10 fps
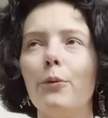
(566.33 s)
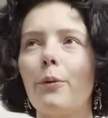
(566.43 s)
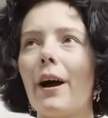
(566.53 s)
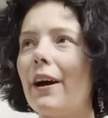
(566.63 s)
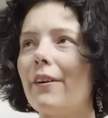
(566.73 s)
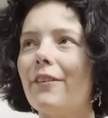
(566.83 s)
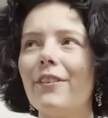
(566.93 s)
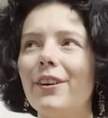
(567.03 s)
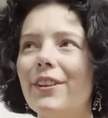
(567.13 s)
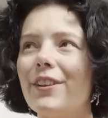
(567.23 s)
wow,
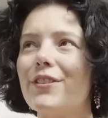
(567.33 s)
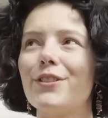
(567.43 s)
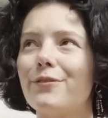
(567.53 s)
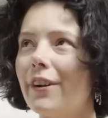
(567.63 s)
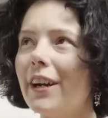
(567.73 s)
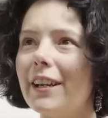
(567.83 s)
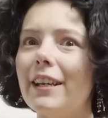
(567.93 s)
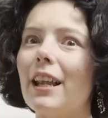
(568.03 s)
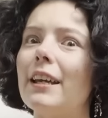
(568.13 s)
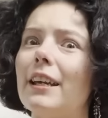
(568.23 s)
this is really
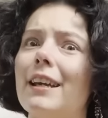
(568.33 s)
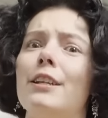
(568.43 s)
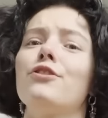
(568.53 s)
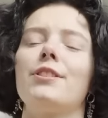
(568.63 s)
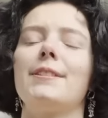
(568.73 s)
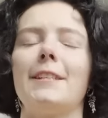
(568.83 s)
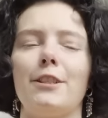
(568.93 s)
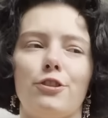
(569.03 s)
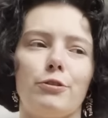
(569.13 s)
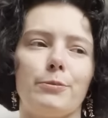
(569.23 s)

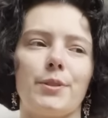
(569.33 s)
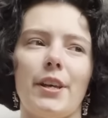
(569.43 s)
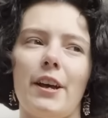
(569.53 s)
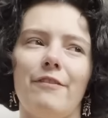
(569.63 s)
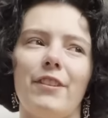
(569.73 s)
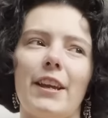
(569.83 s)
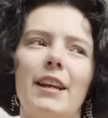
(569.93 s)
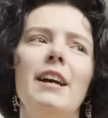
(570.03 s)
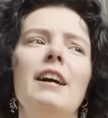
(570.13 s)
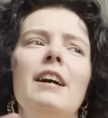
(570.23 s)
interesting to observe
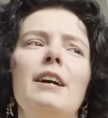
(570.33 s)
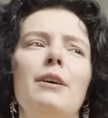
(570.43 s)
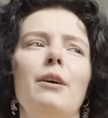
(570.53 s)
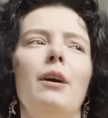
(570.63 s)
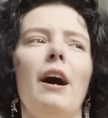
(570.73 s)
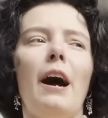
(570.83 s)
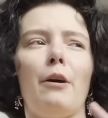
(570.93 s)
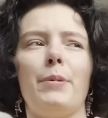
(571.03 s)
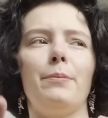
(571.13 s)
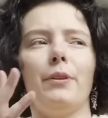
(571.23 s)
how
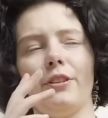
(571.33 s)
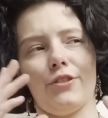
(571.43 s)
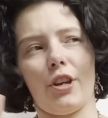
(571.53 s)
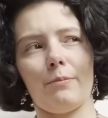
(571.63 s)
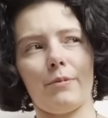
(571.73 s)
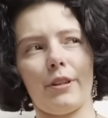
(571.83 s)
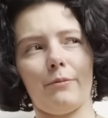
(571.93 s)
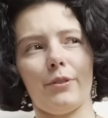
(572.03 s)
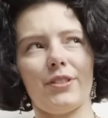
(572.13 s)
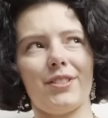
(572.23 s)
people interpret
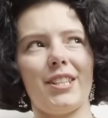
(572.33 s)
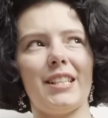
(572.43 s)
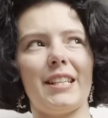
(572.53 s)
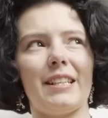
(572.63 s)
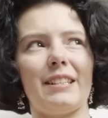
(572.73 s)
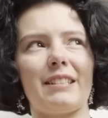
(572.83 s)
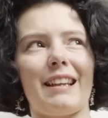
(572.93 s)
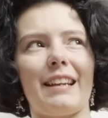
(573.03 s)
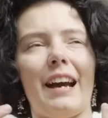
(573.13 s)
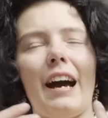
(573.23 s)
what a zine is,
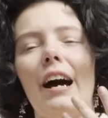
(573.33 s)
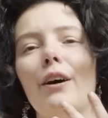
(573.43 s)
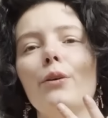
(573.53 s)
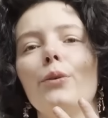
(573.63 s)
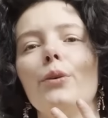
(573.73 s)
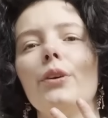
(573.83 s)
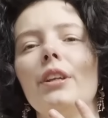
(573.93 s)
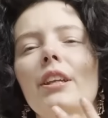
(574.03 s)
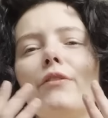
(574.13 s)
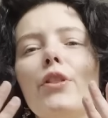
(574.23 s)
how
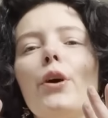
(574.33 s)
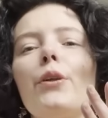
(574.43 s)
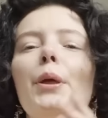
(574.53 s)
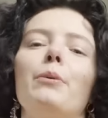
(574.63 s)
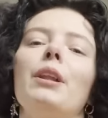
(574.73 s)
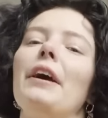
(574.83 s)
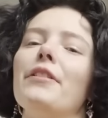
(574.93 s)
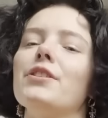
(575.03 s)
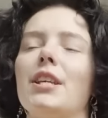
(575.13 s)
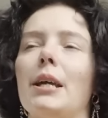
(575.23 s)
even though there were
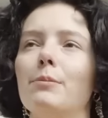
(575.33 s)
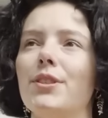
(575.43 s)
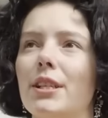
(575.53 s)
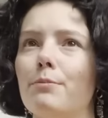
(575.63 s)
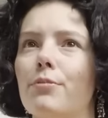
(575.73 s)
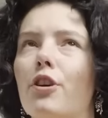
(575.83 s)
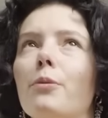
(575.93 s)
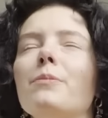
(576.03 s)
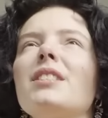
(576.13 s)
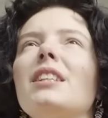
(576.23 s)
the same zine
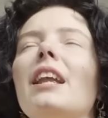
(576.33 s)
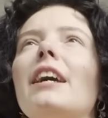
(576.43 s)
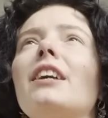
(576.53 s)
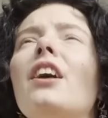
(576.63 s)
prompts and